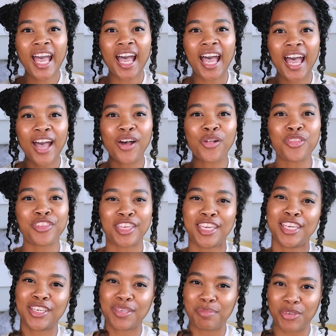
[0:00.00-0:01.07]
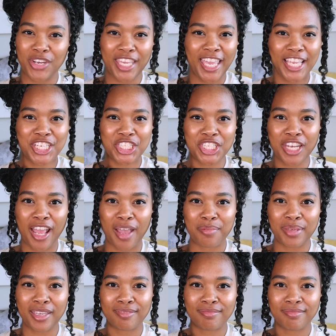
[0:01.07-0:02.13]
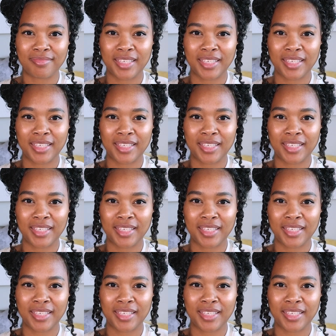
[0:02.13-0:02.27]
a healthy communication habit.